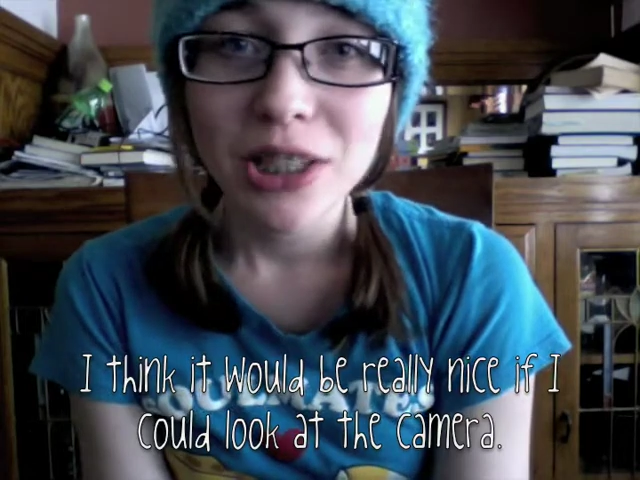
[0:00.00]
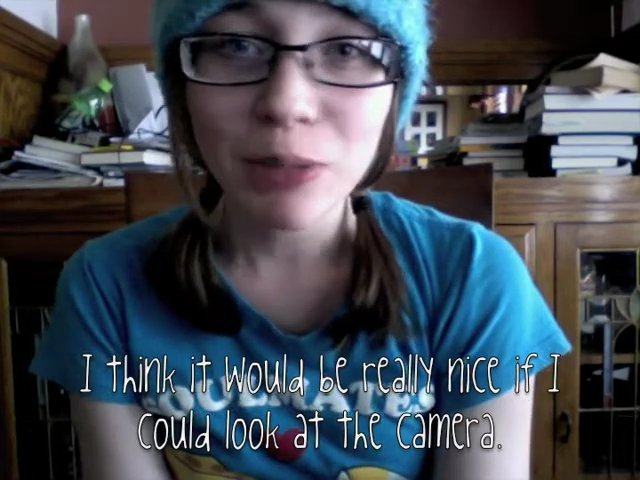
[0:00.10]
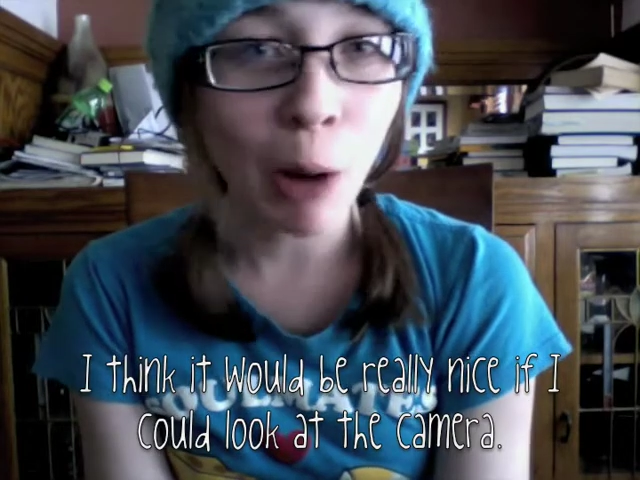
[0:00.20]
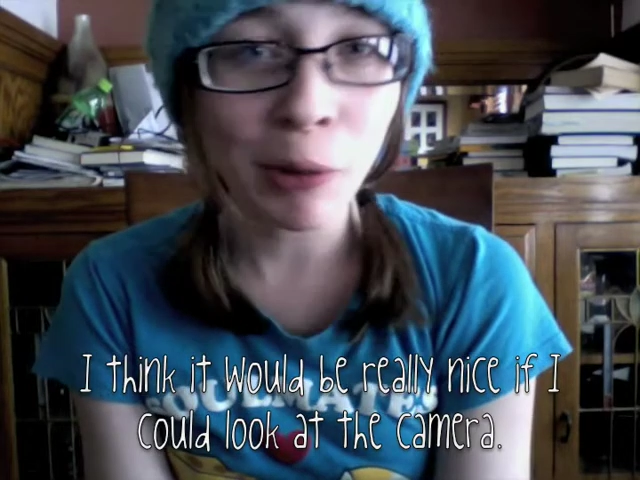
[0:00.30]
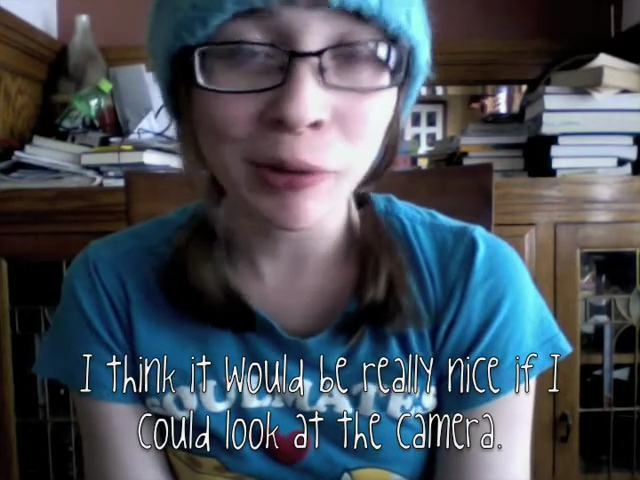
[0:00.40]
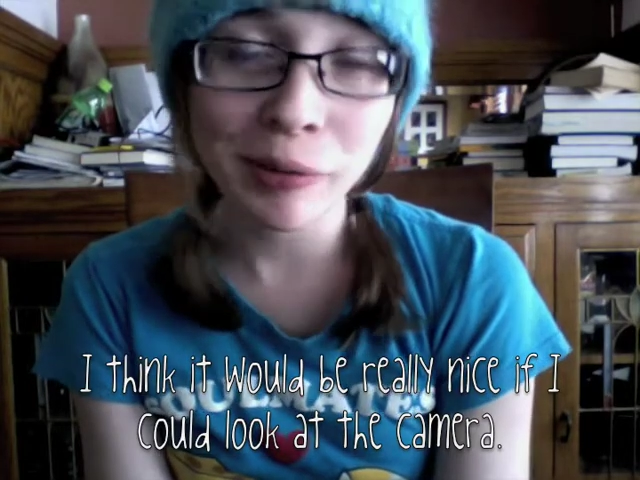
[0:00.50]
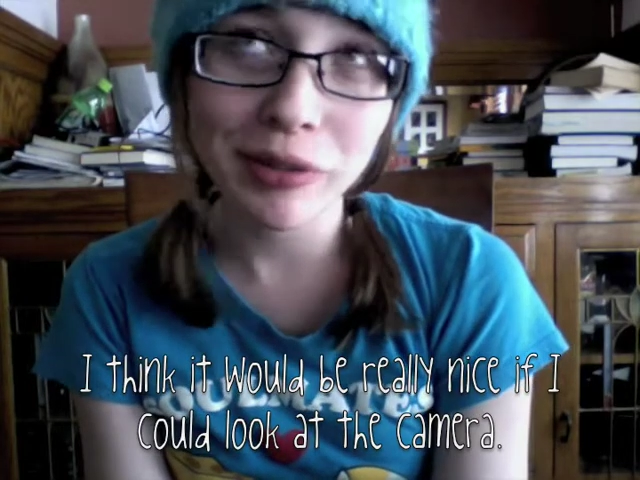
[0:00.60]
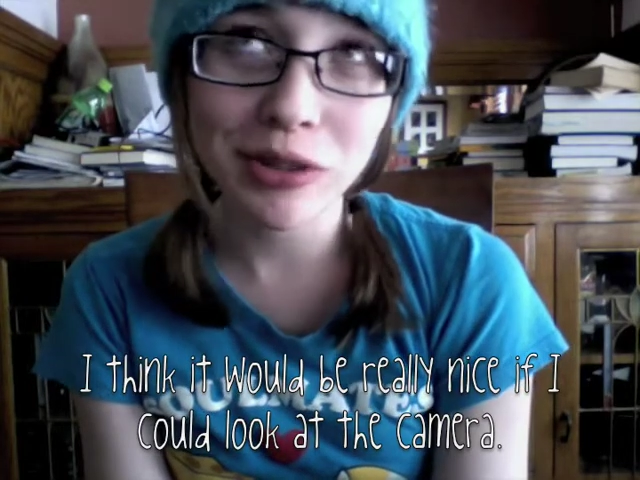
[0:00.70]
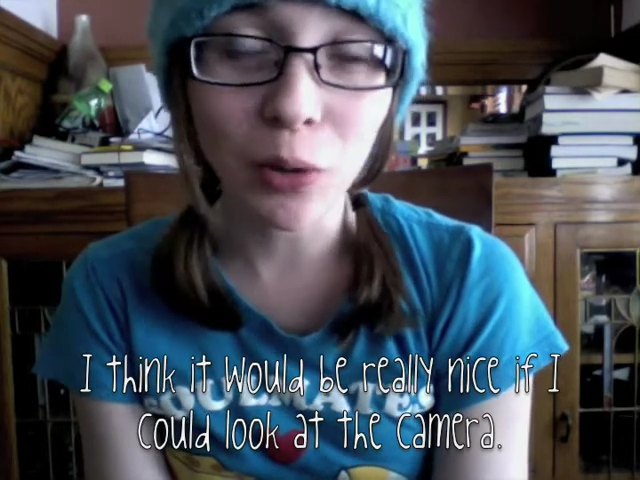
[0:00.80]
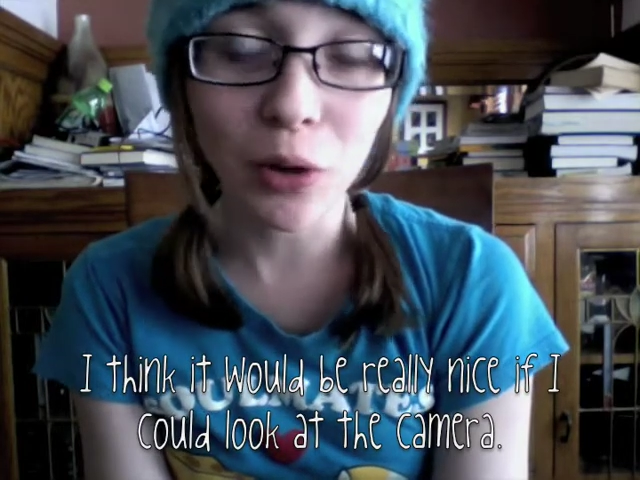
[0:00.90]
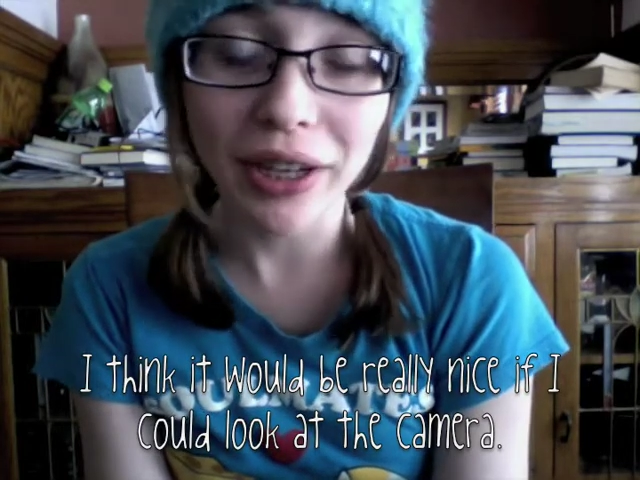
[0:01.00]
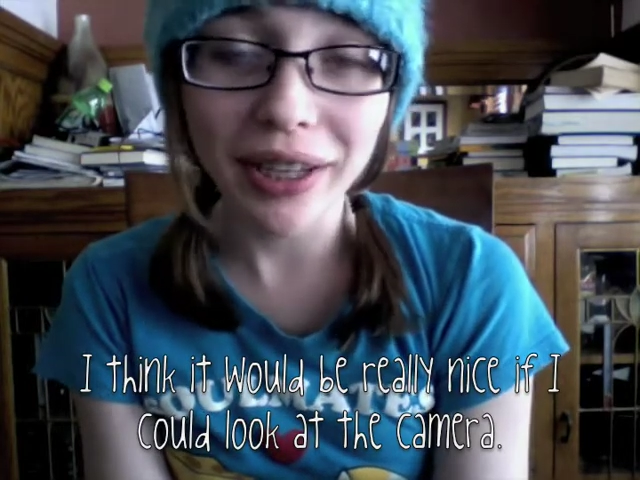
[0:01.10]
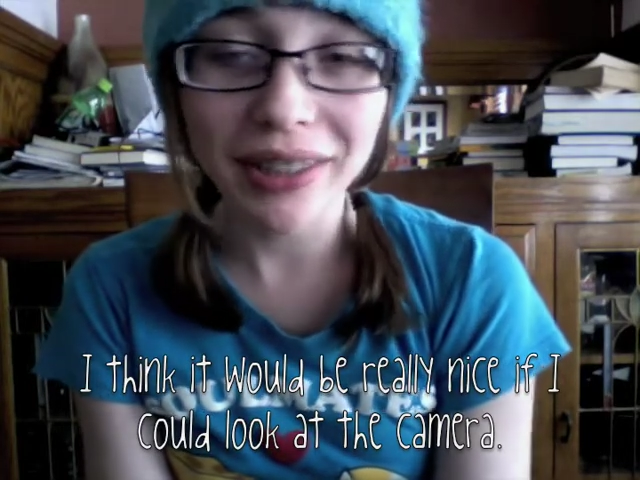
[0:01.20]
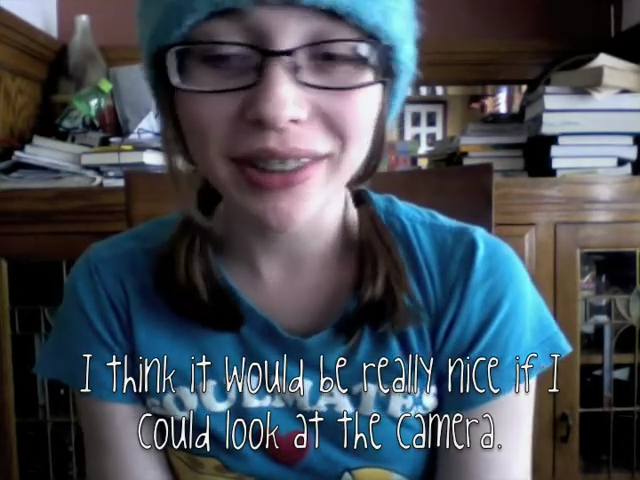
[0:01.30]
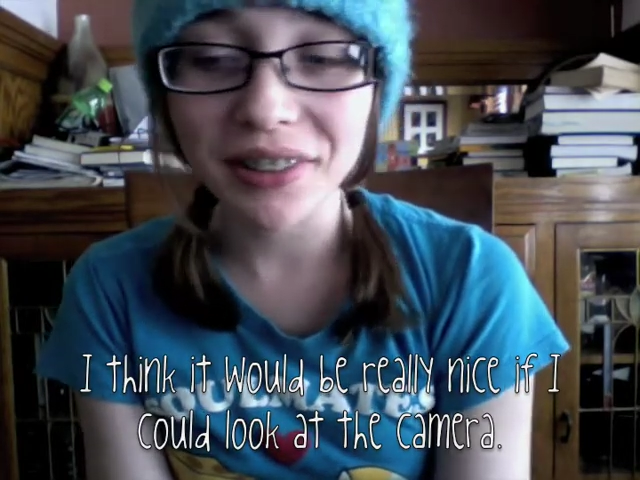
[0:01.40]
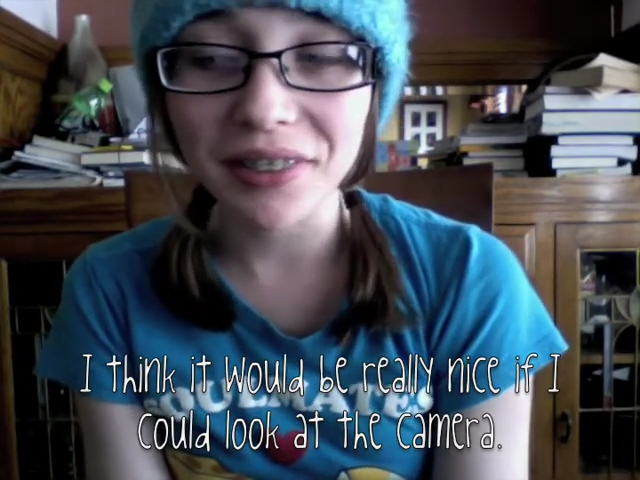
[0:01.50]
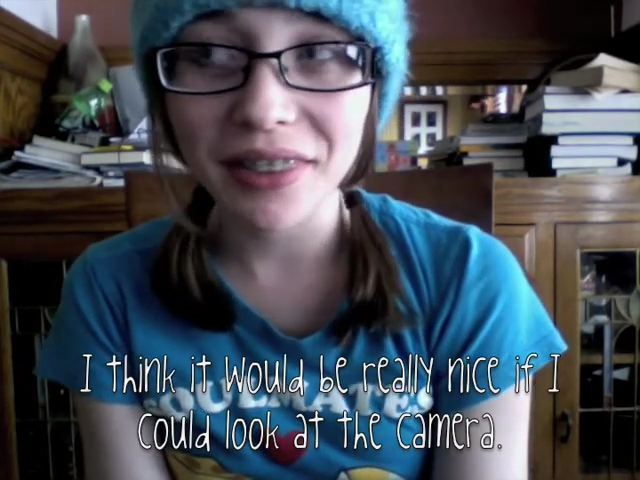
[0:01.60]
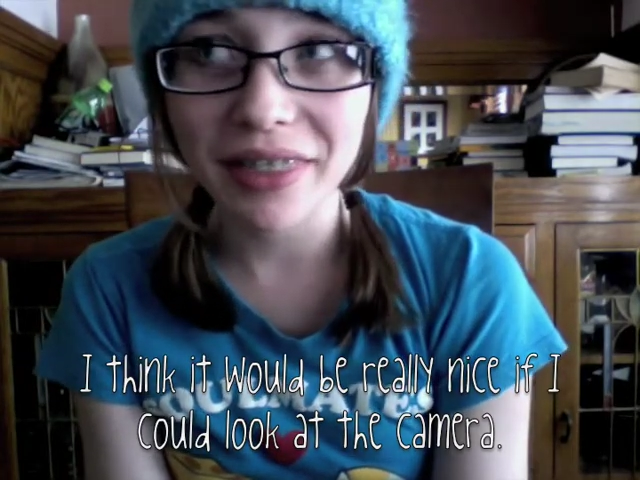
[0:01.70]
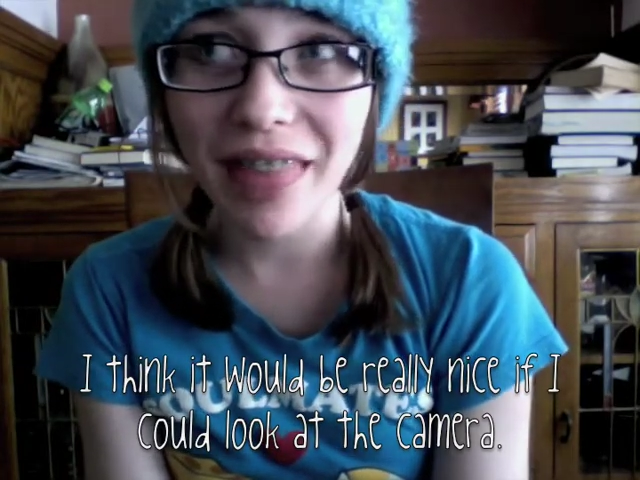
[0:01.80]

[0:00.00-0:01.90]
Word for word: department story and